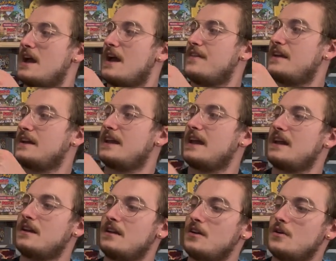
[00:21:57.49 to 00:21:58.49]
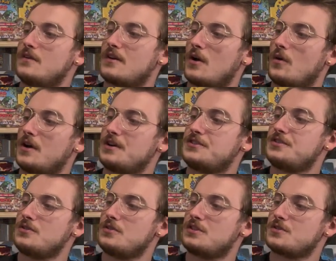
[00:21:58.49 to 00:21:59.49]
And then again, we've got one,
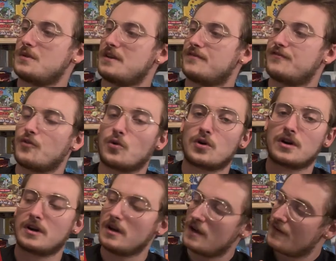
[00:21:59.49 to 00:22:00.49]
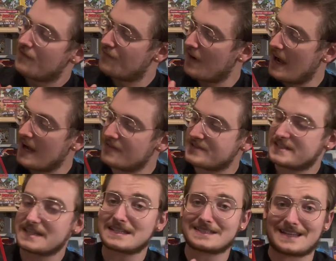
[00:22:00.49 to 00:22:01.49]
two, three, four, five,
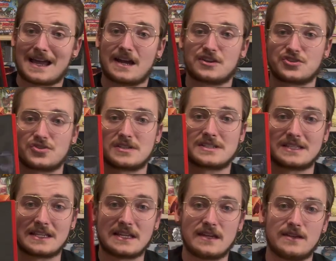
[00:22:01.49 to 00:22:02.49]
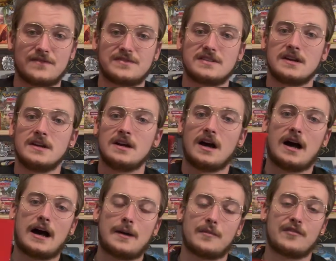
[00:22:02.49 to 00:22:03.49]
six extra sleeves
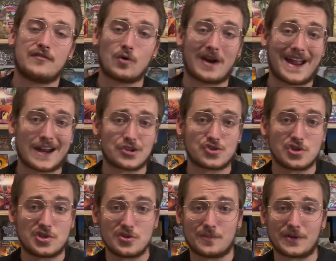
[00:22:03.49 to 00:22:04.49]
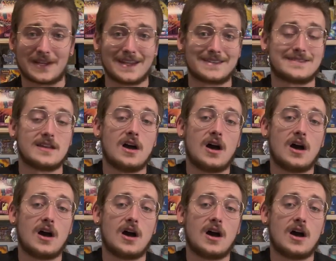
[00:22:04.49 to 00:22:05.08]
um, for extra duplicates